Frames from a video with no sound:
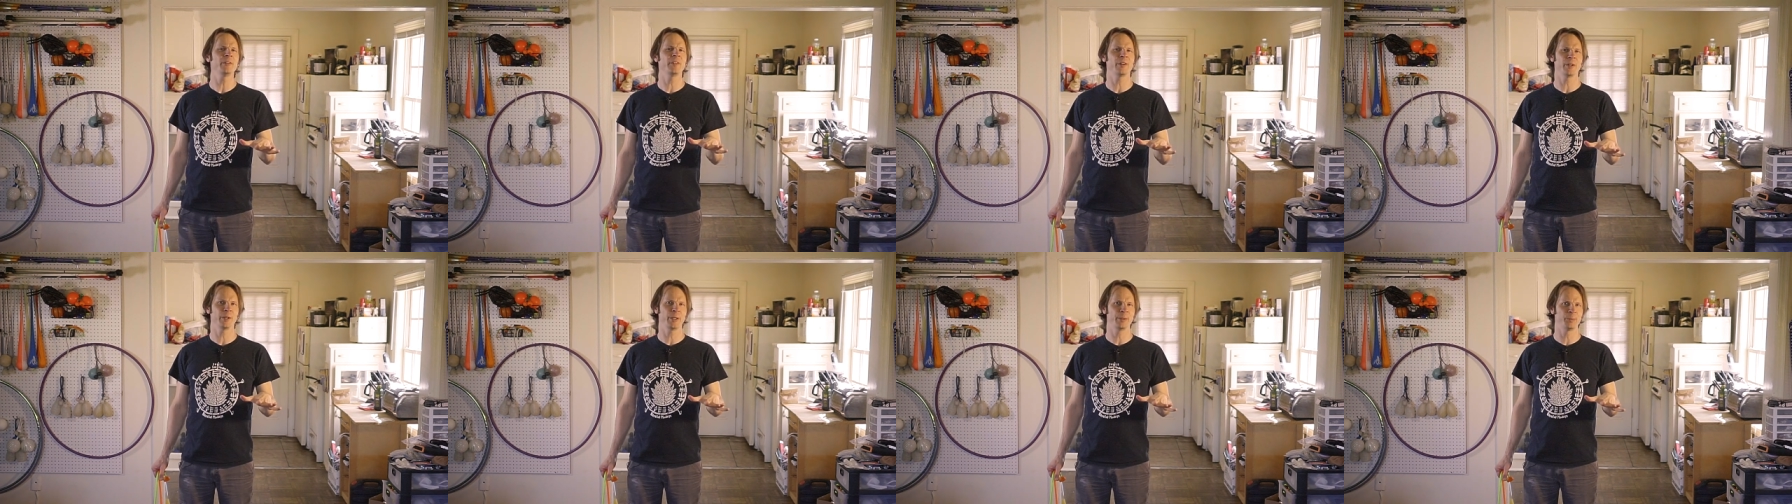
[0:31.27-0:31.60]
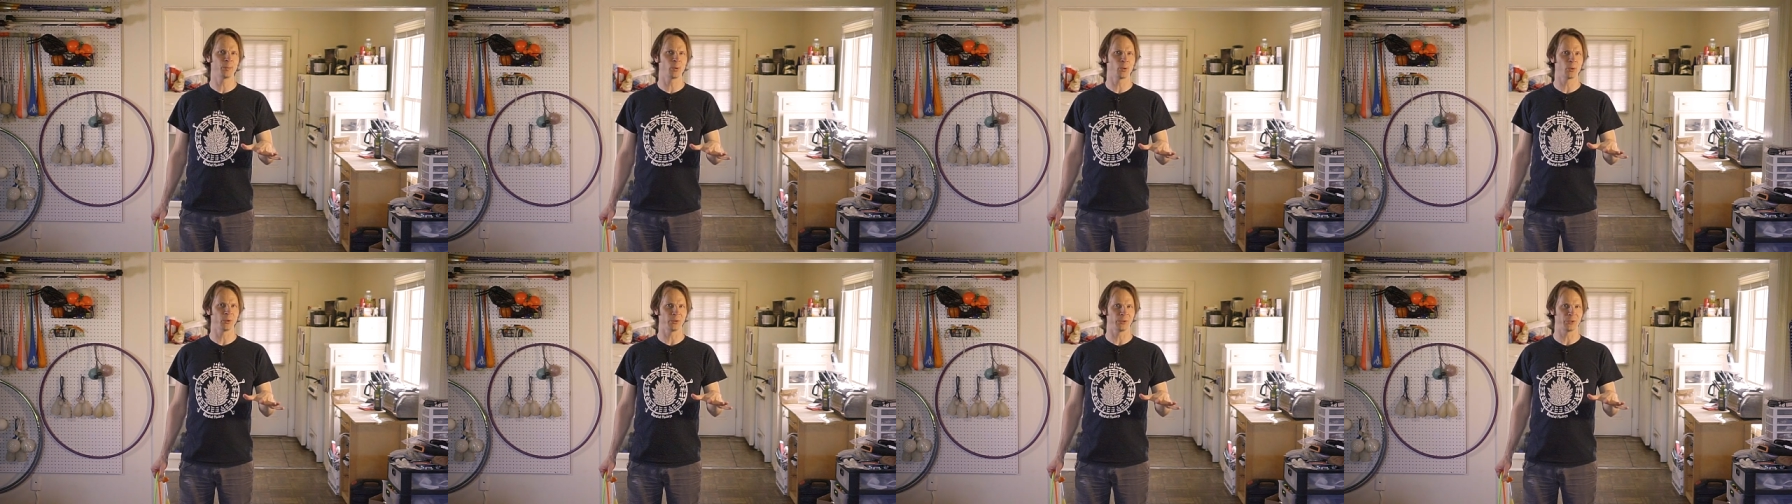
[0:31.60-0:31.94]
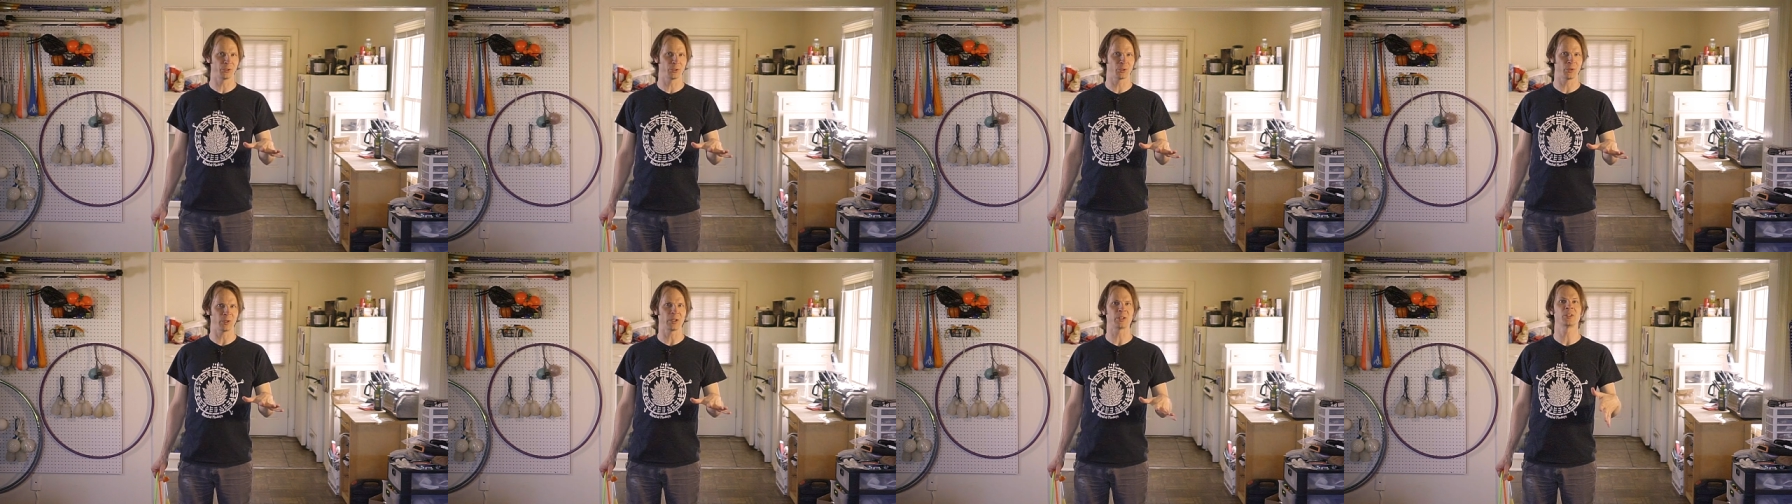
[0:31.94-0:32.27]
very
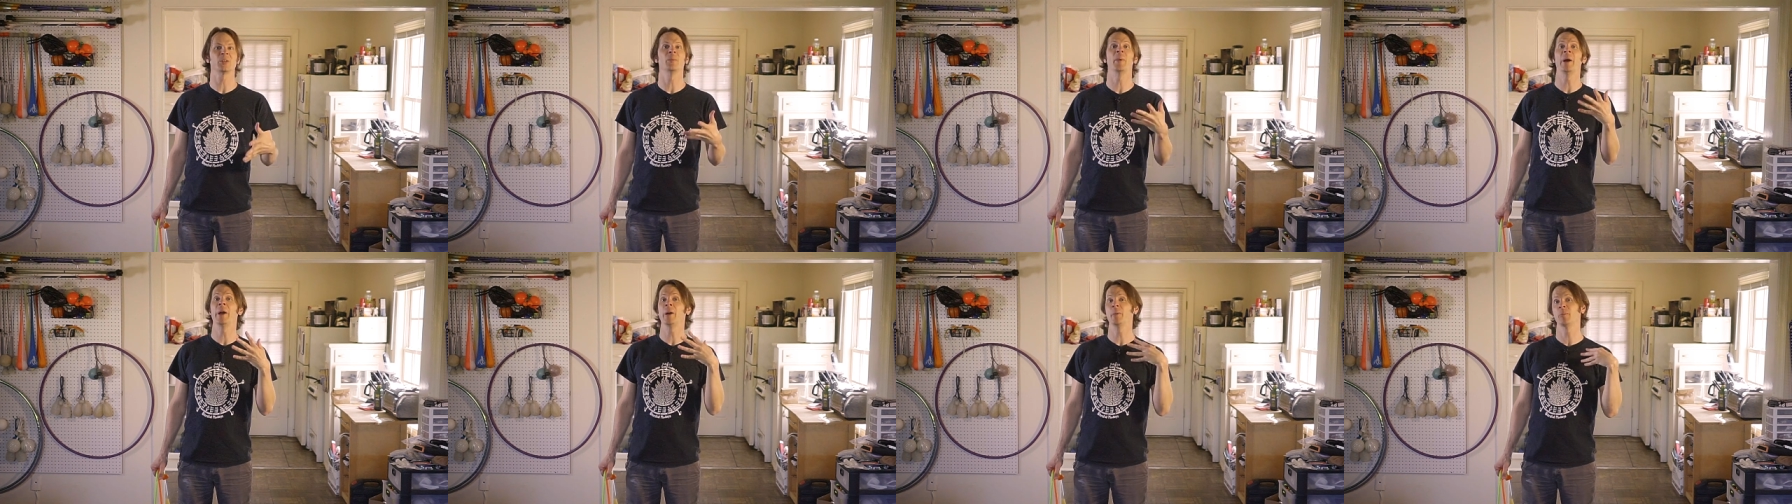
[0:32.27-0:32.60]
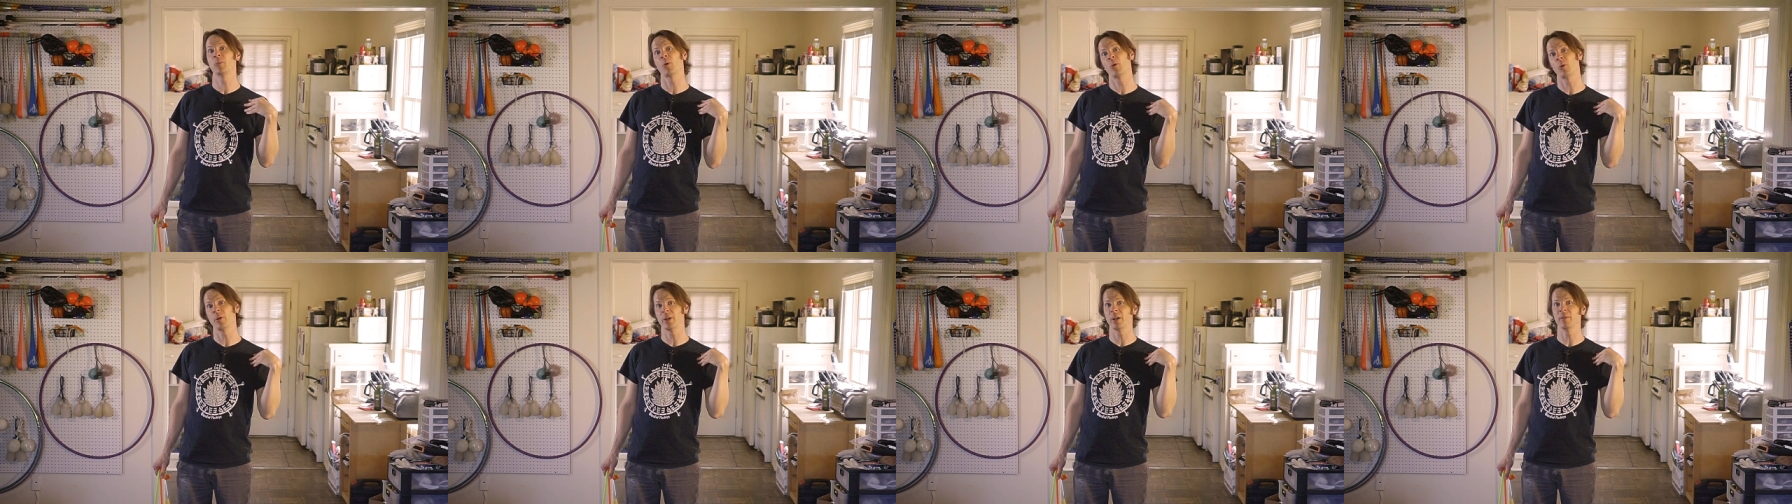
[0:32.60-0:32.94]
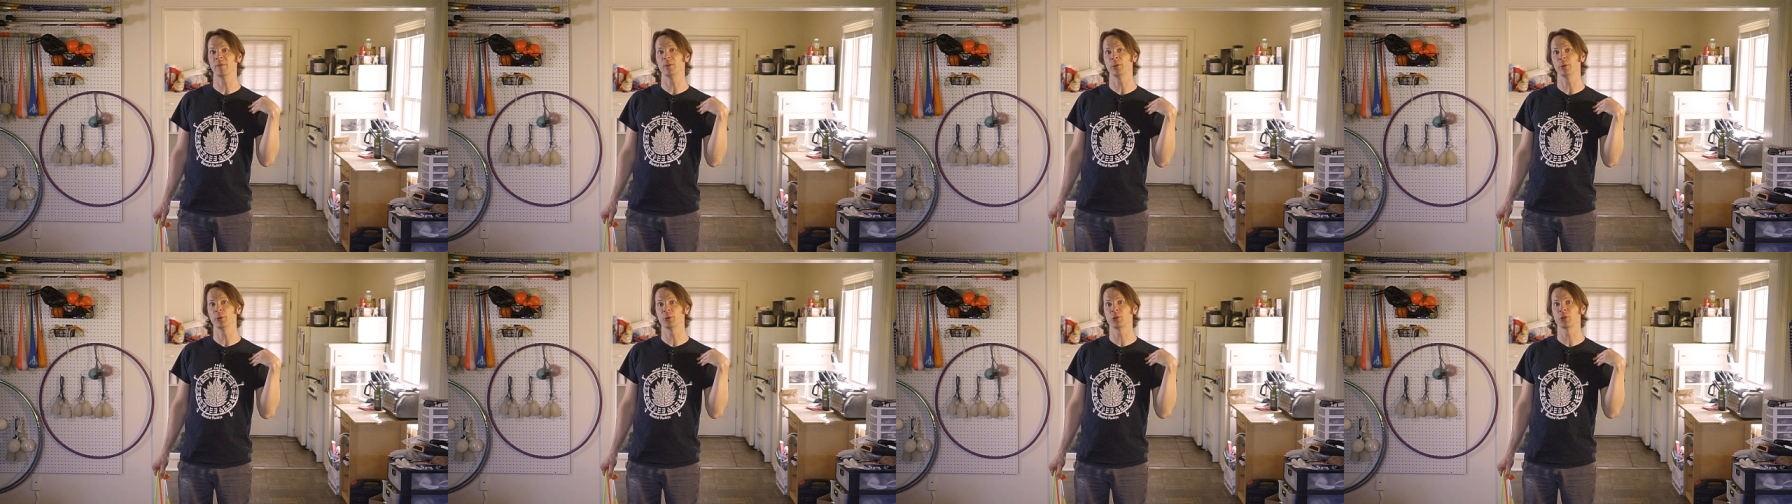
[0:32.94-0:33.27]
important trick to my own poi
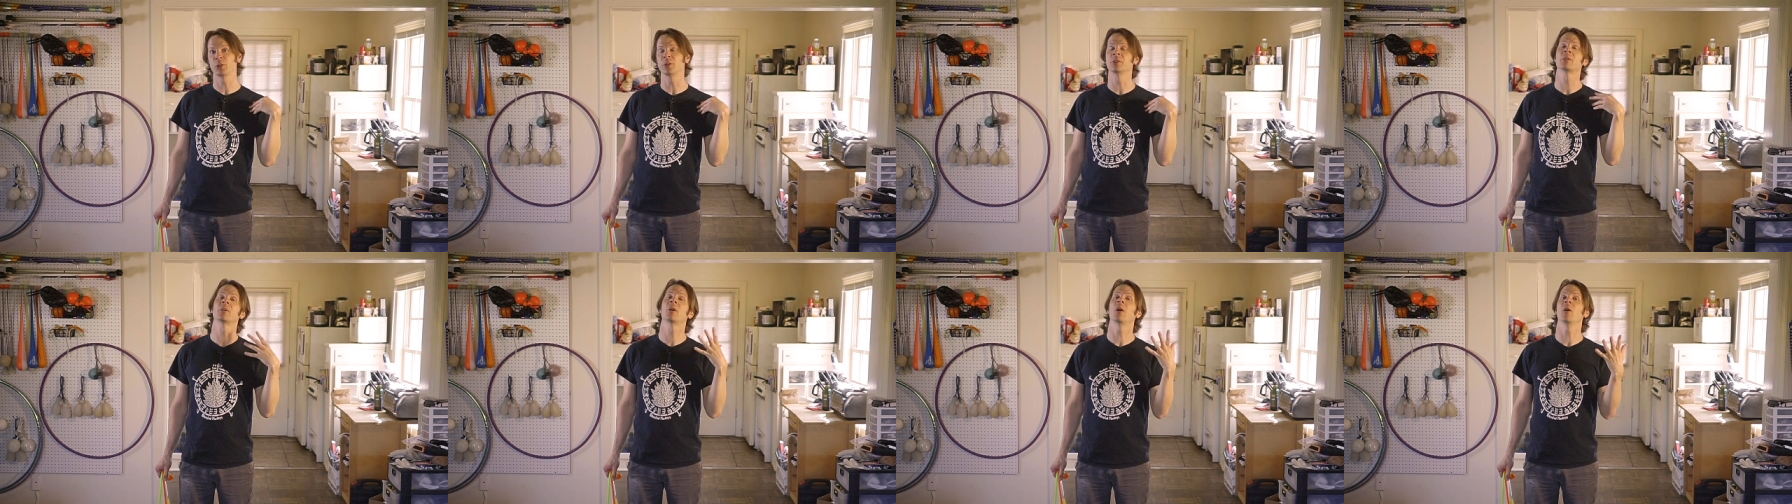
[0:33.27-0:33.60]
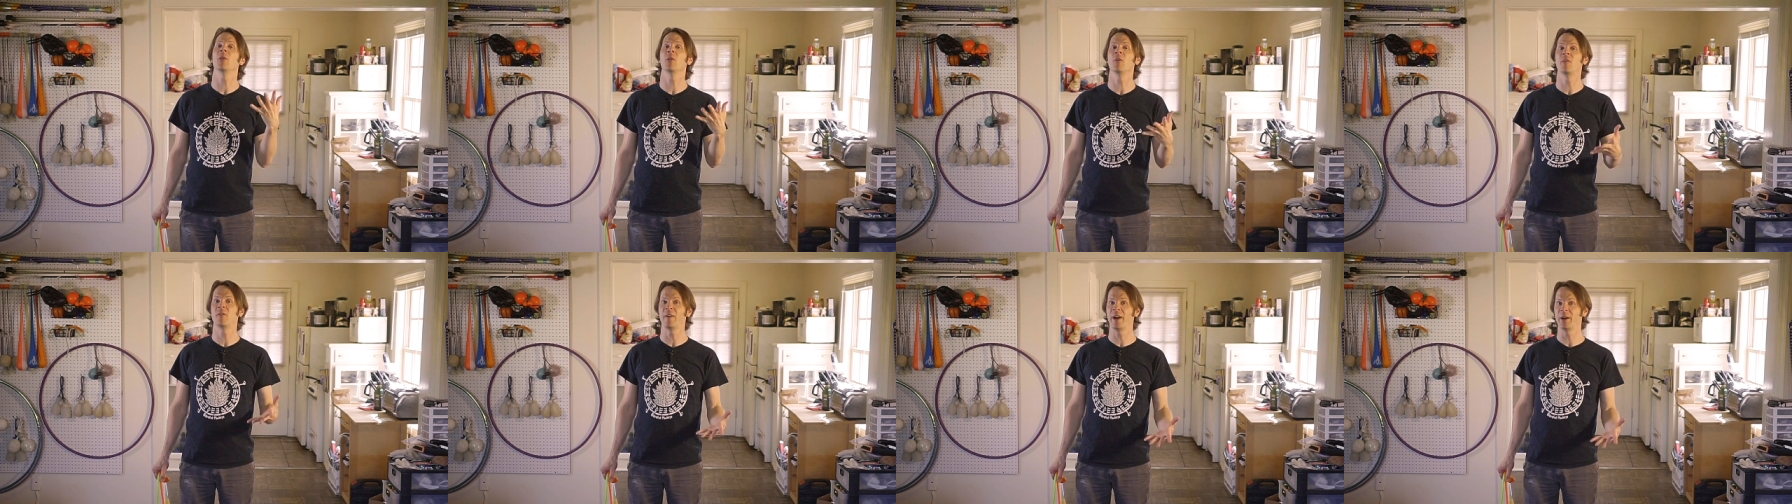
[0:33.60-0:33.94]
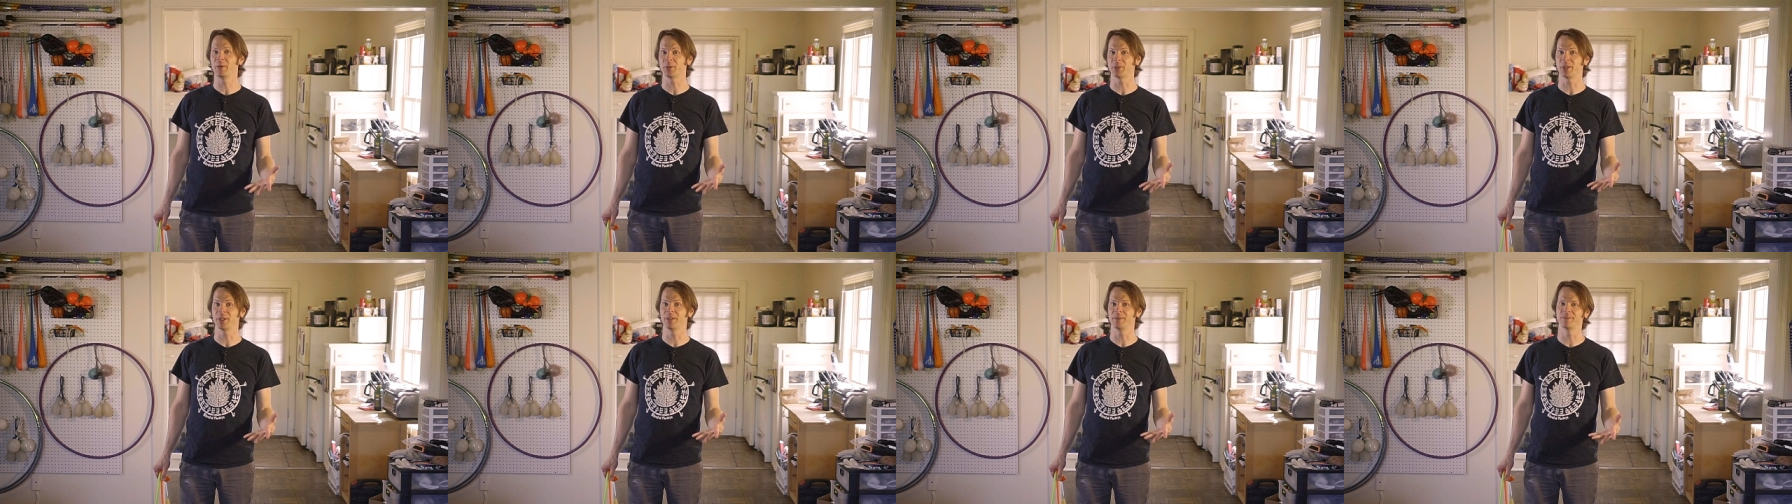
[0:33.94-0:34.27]
evolution called the
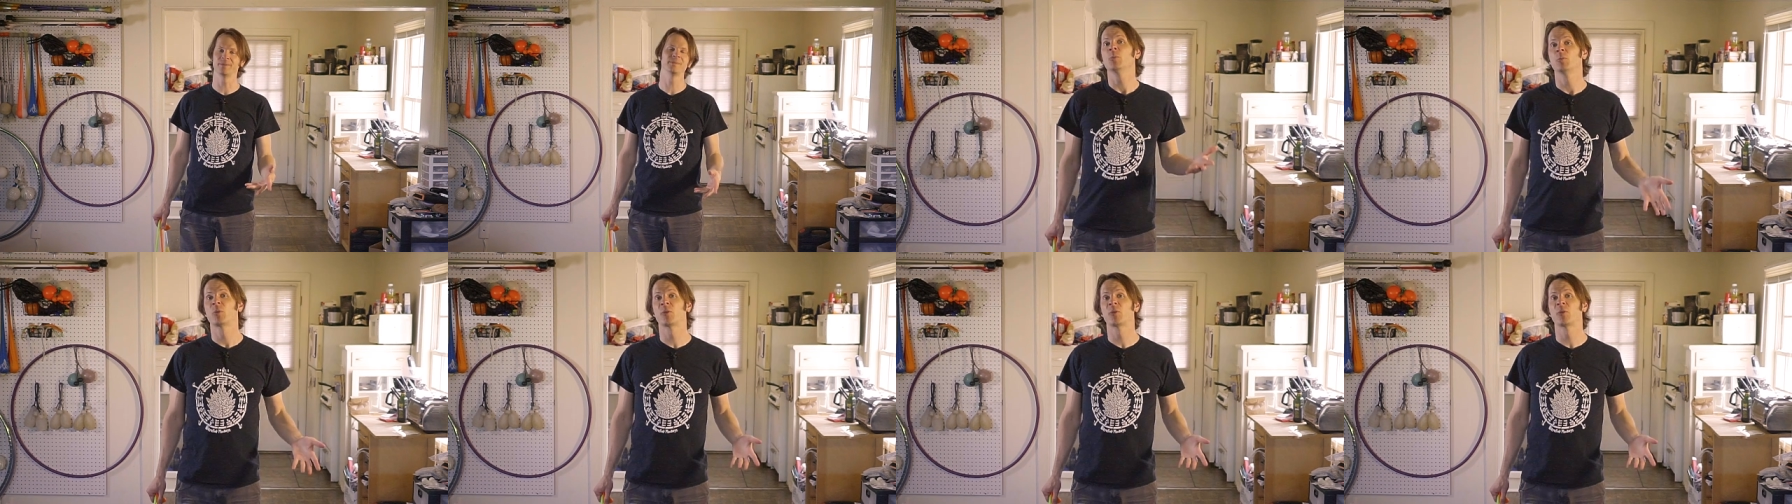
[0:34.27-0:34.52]
fountain.